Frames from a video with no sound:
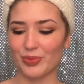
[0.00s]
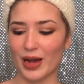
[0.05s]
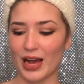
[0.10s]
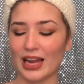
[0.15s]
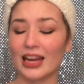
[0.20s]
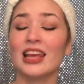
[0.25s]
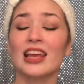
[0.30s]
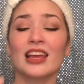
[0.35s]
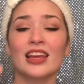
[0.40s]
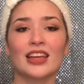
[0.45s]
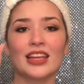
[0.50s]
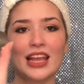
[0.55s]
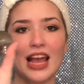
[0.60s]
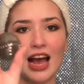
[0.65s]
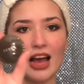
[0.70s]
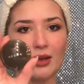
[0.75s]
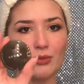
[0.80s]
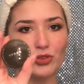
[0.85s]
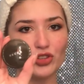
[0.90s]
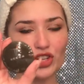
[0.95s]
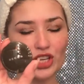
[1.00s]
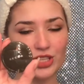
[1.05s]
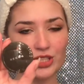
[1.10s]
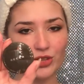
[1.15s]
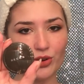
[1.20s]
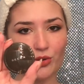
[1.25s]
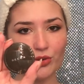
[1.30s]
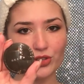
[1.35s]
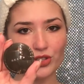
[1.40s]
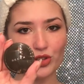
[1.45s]
but yeah, I'm
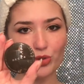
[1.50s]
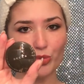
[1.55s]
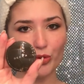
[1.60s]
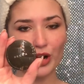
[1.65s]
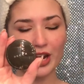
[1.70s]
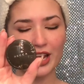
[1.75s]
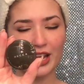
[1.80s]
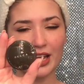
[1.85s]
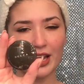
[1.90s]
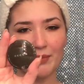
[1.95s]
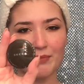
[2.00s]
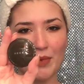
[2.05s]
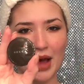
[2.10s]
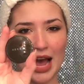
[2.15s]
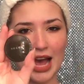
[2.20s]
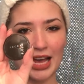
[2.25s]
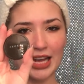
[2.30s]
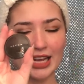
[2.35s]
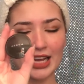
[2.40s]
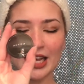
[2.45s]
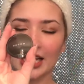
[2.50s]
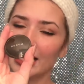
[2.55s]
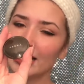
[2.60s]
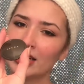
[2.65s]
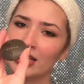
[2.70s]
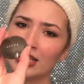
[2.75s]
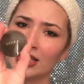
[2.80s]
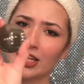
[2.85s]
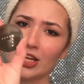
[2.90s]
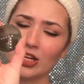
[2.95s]
just going to bring my
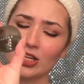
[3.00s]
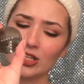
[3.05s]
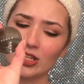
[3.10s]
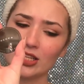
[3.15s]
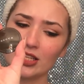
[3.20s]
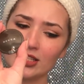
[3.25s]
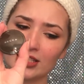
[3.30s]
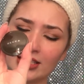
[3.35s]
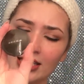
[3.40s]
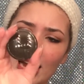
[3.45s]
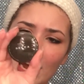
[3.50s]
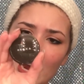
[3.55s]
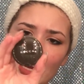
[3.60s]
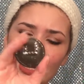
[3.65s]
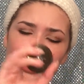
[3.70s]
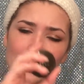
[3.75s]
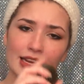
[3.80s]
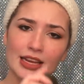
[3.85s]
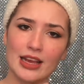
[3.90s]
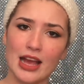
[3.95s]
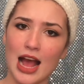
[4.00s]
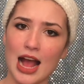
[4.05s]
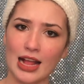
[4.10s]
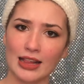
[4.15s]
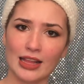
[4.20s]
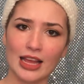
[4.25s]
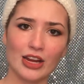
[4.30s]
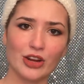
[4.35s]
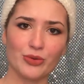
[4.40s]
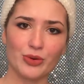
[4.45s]
little tiny
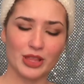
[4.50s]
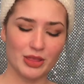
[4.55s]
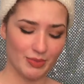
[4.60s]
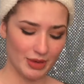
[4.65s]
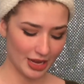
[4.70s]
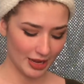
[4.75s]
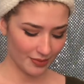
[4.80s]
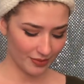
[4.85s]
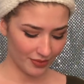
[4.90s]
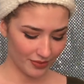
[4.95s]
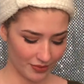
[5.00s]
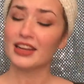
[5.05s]
highlighter with me.